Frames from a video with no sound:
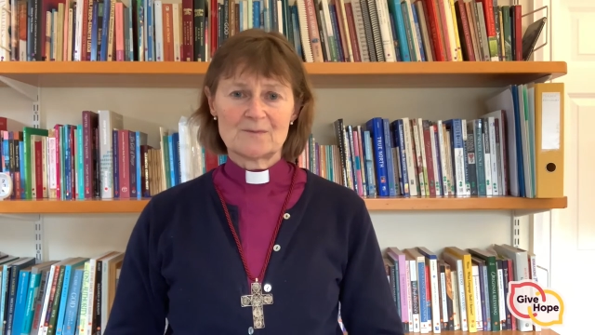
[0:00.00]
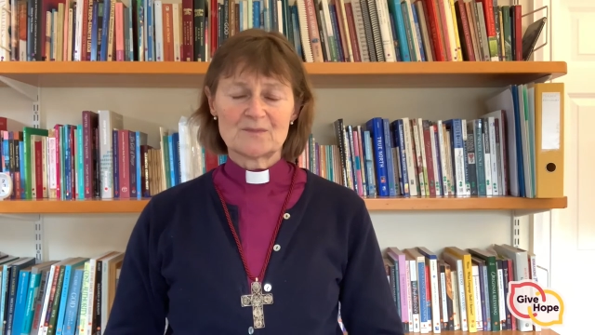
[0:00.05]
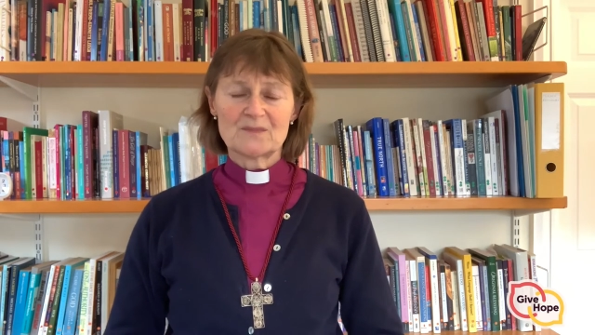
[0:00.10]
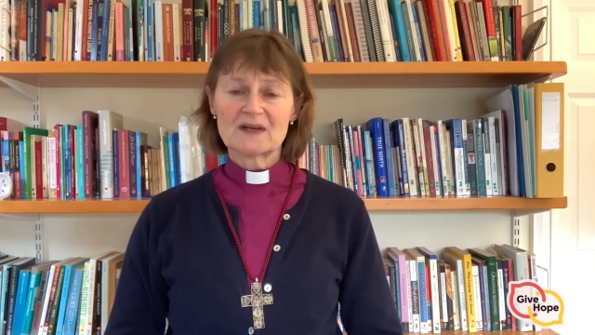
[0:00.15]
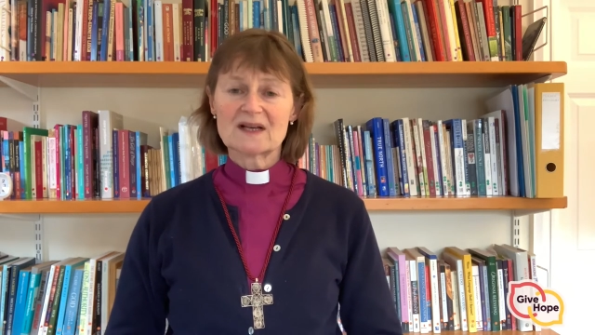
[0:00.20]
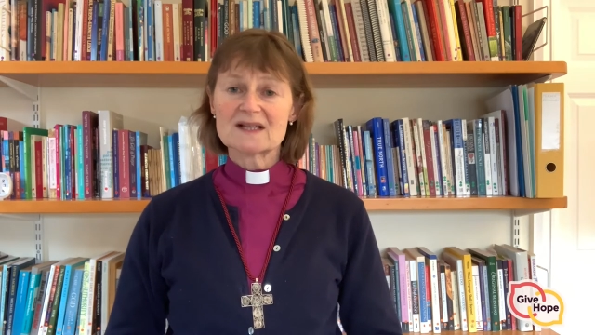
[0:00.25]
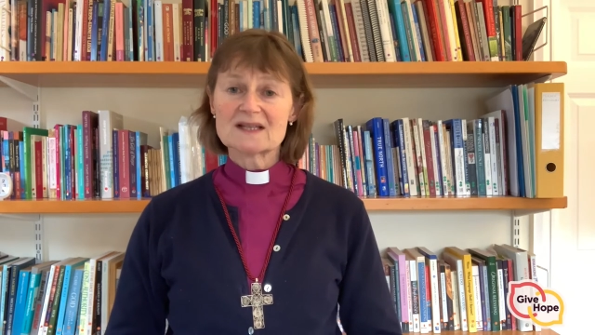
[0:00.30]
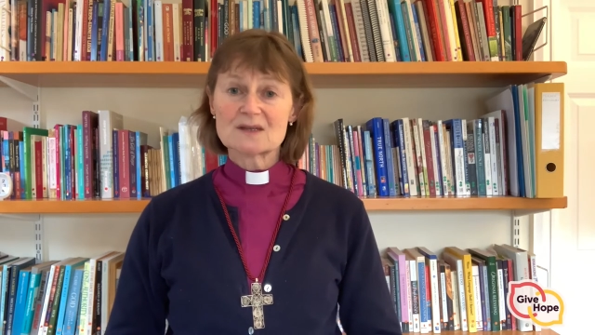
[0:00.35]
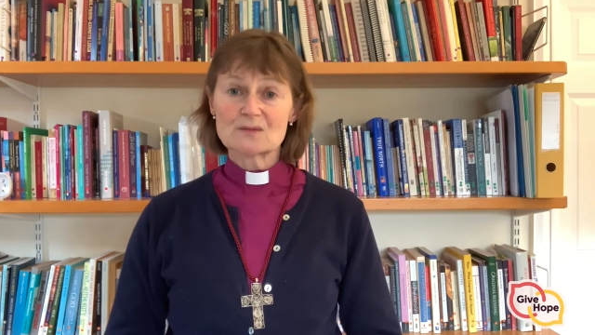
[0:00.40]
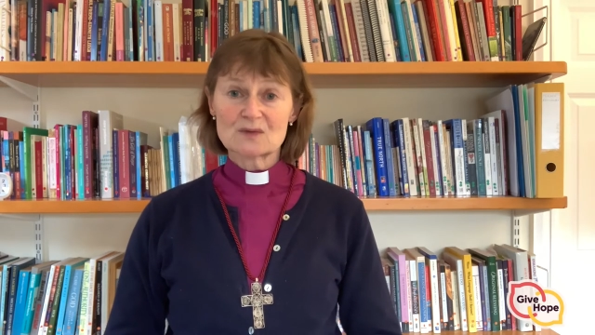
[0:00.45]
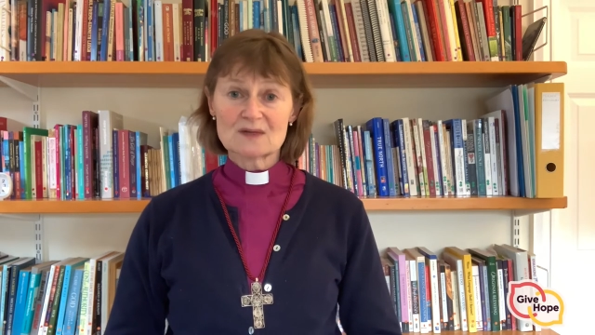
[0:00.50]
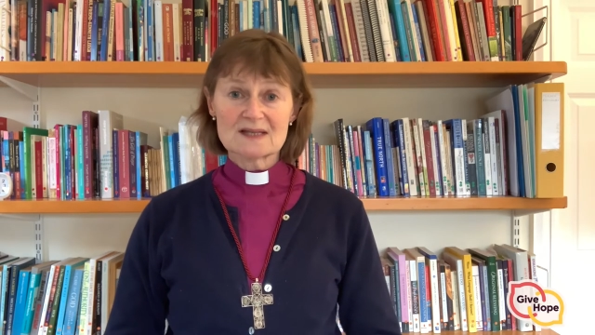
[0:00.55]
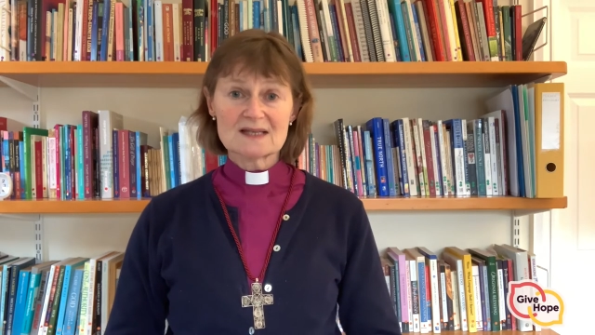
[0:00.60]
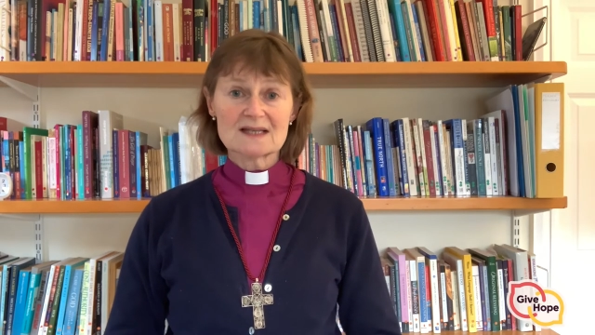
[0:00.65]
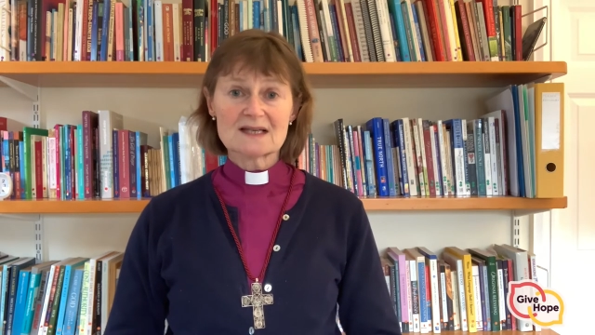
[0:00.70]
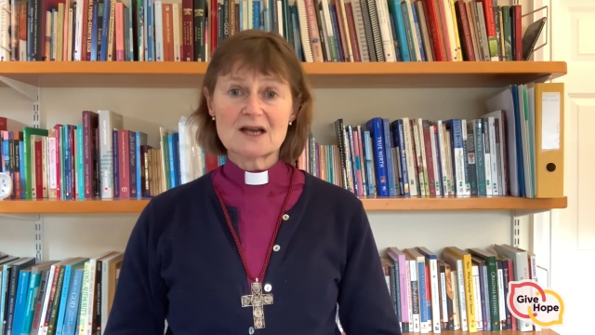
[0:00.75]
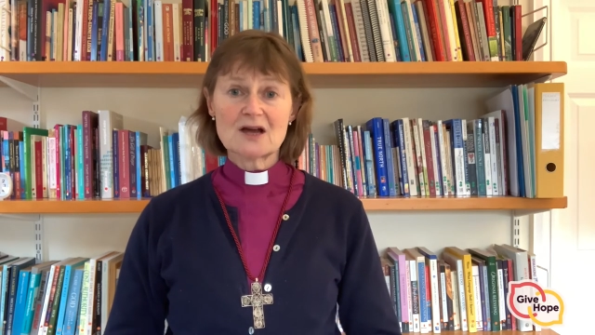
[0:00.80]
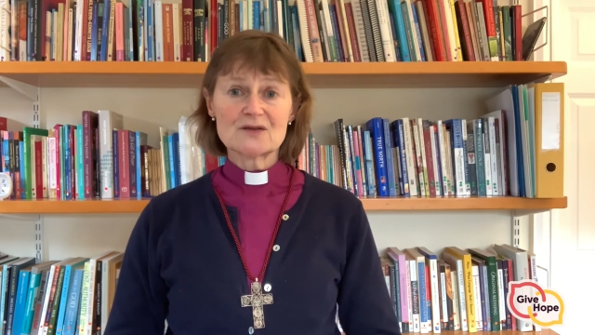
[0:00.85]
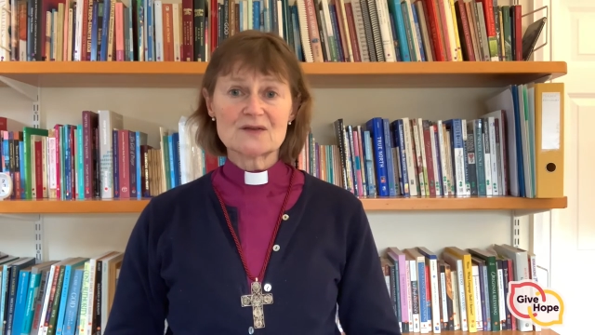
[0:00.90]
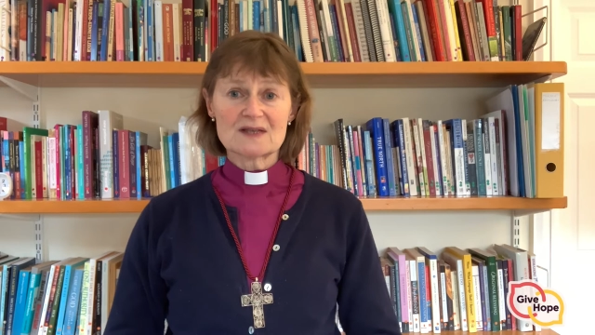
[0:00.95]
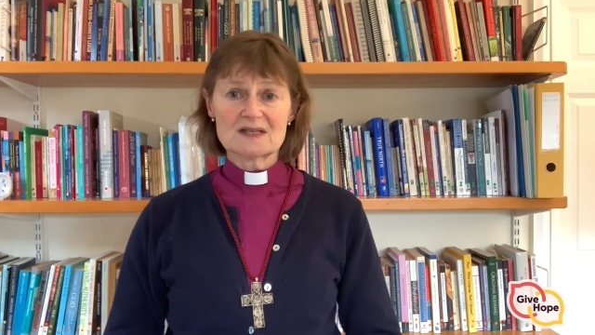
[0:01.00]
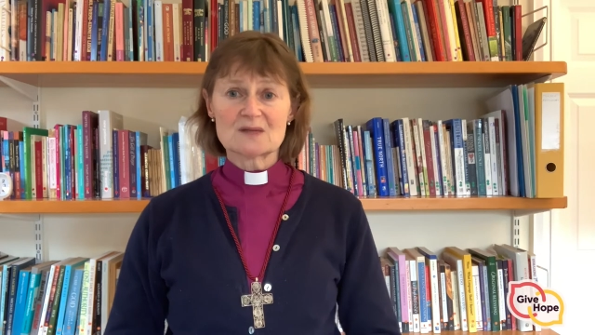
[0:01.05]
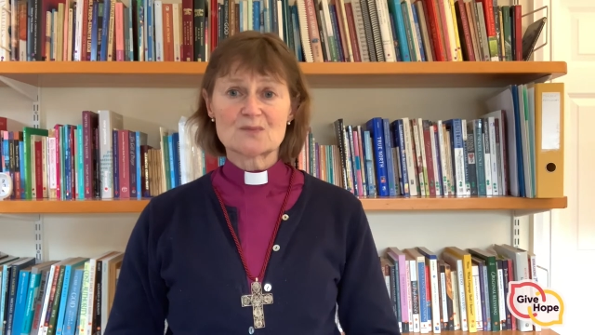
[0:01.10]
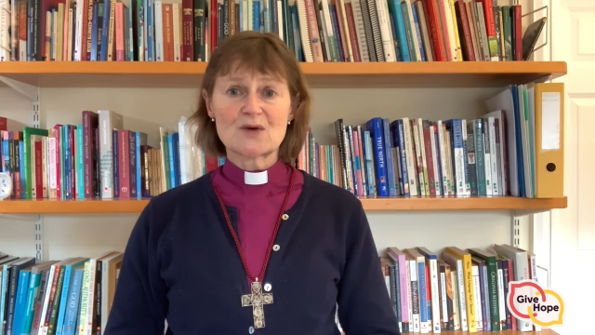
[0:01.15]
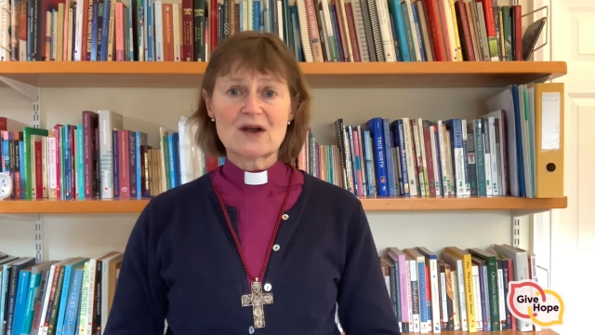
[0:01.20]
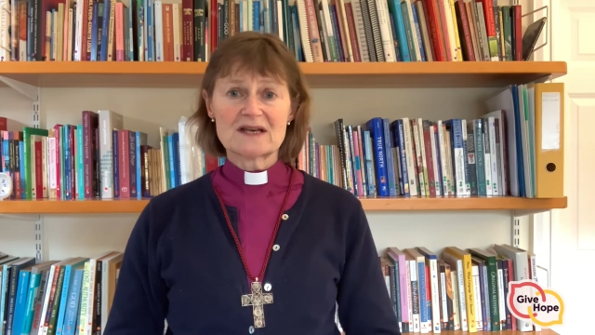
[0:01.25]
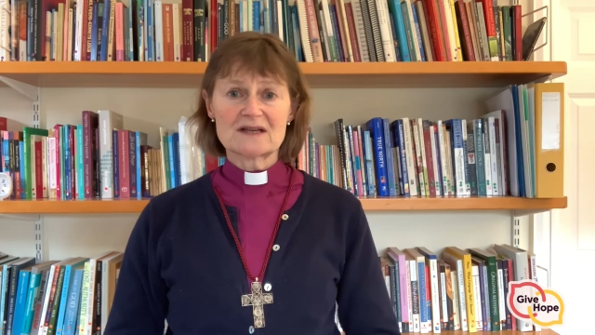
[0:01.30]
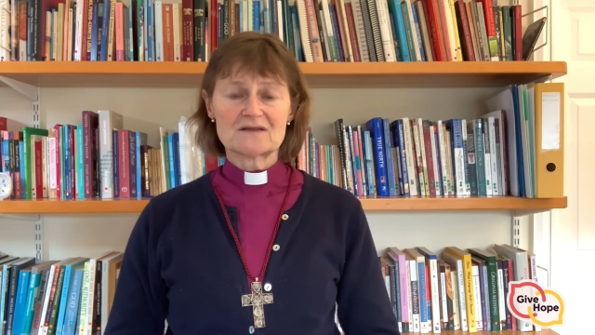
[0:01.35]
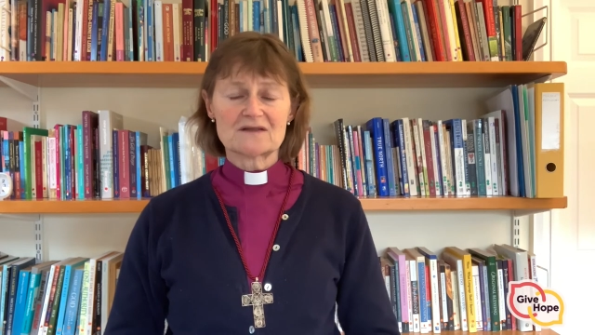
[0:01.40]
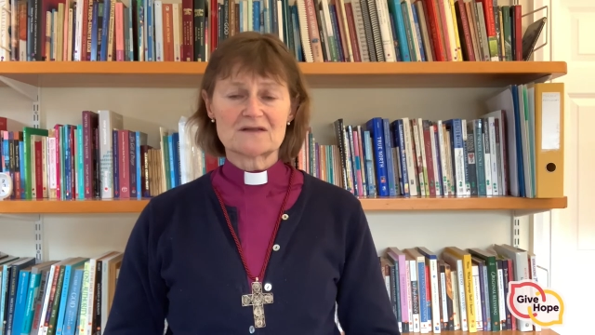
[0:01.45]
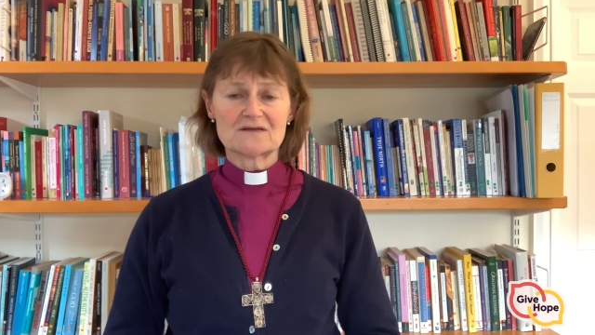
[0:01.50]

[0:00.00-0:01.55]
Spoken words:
because it will slow the spread of